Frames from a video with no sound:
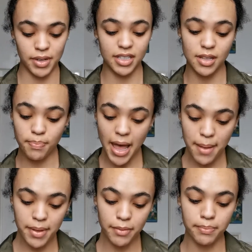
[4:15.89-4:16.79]
but it's the
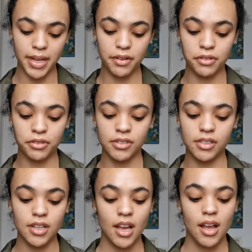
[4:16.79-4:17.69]
Bare
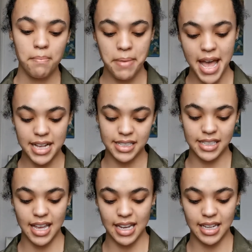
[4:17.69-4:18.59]
Minerals Bare
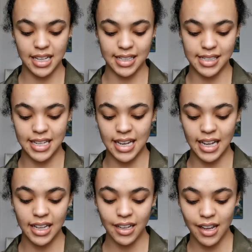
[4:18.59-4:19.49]
Skin
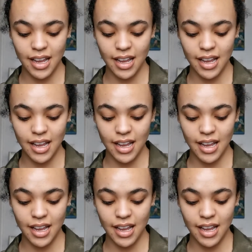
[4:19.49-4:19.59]
Concealer.